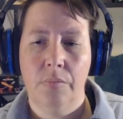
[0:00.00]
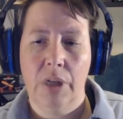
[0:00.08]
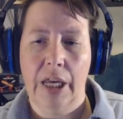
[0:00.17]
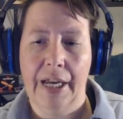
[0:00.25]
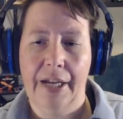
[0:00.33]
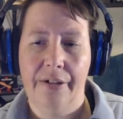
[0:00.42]

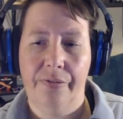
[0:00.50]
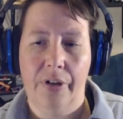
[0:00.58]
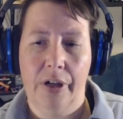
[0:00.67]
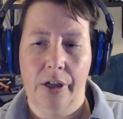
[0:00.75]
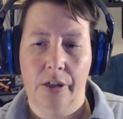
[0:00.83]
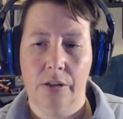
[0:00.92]
and
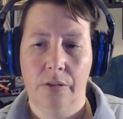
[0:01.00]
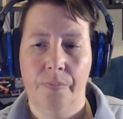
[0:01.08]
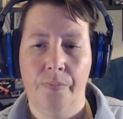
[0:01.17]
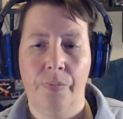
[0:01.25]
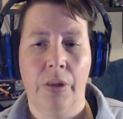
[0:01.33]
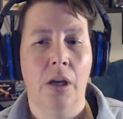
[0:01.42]
fire.
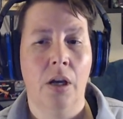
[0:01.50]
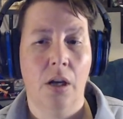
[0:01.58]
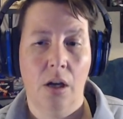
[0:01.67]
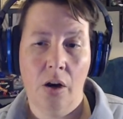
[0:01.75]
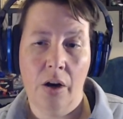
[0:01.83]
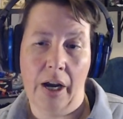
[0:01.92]

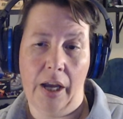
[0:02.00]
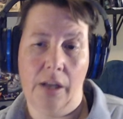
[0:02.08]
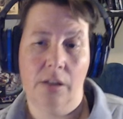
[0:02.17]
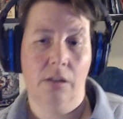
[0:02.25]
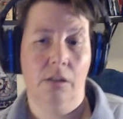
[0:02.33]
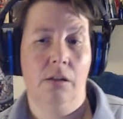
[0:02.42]
All right.
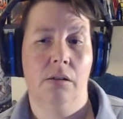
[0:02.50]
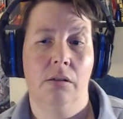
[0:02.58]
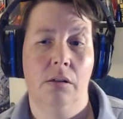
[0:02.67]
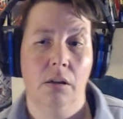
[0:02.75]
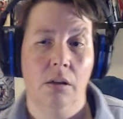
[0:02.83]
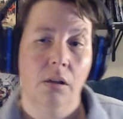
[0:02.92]

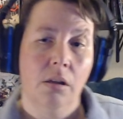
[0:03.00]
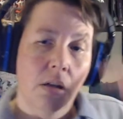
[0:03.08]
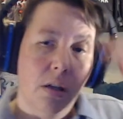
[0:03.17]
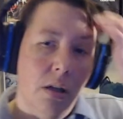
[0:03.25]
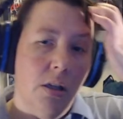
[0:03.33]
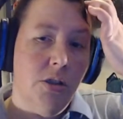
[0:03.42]

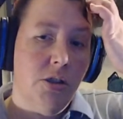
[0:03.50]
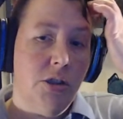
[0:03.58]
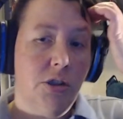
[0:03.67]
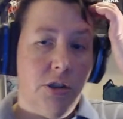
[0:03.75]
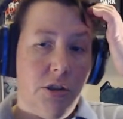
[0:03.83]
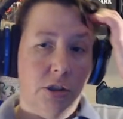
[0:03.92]

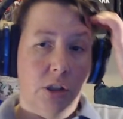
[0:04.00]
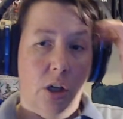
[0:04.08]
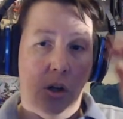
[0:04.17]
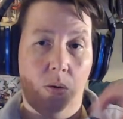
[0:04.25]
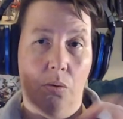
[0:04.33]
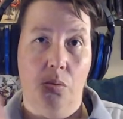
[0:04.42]

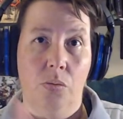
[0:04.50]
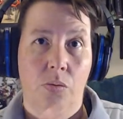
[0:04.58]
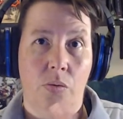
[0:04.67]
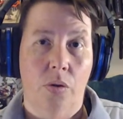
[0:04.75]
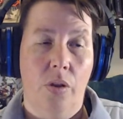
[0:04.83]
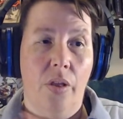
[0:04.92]
So,
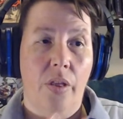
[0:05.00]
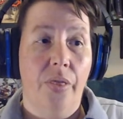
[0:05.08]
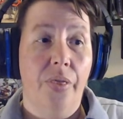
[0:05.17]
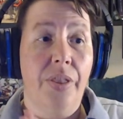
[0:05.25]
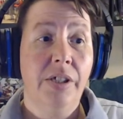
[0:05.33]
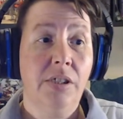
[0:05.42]

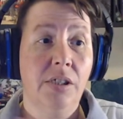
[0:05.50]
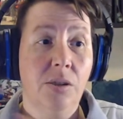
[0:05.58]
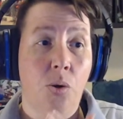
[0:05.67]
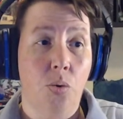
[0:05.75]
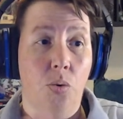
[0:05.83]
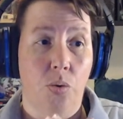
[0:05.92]
this is
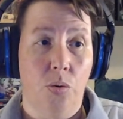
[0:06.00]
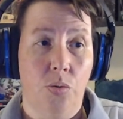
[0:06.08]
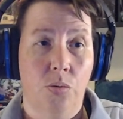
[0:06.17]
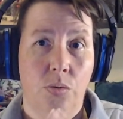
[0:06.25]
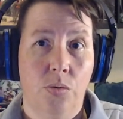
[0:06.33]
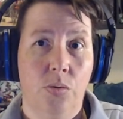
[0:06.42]
cool.
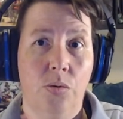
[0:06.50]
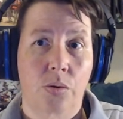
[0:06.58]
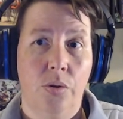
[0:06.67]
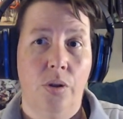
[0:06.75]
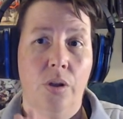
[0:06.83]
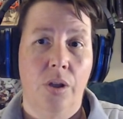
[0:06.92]

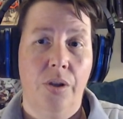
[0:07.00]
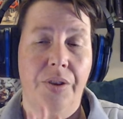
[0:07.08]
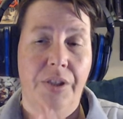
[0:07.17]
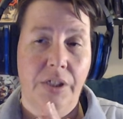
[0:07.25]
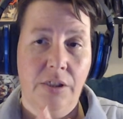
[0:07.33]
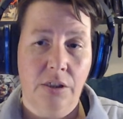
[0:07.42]

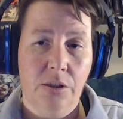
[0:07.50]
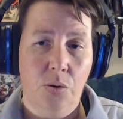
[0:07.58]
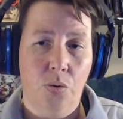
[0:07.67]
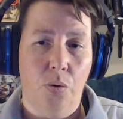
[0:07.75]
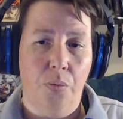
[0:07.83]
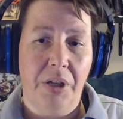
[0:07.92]
This is
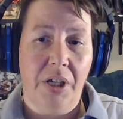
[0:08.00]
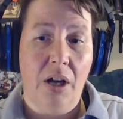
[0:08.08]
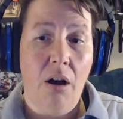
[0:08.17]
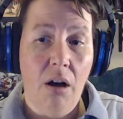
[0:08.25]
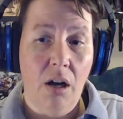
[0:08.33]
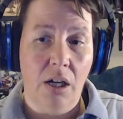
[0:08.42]
cool
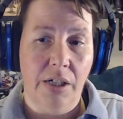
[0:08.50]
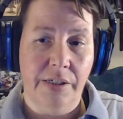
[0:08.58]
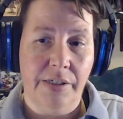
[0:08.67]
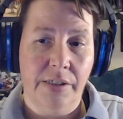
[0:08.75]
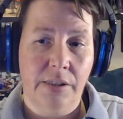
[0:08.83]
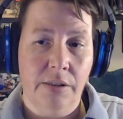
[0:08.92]

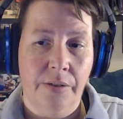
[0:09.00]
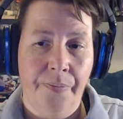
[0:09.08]
because